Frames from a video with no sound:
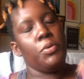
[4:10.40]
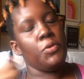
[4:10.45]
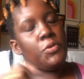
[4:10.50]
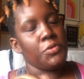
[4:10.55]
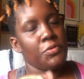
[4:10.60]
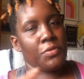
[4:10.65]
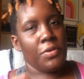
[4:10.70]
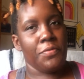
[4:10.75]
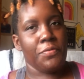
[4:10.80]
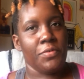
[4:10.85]

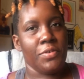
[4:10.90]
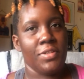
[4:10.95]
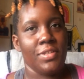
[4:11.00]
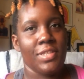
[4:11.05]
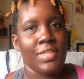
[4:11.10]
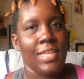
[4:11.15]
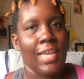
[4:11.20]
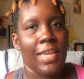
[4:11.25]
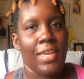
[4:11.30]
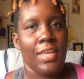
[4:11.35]
reference.
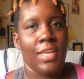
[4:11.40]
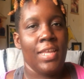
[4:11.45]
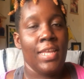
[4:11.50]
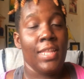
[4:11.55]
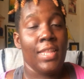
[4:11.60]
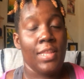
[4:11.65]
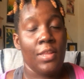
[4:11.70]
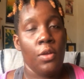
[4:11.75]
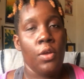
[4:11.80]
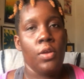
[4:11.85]
Like
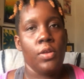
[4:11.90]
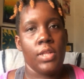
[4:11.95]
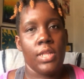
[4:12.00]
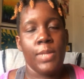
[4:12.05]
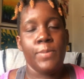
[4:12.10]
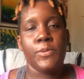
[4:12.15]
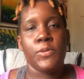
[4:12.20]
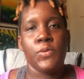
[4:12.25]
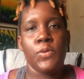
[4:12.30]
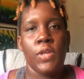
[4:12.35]
Clip
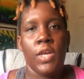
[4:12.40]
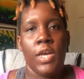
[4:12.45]
Studio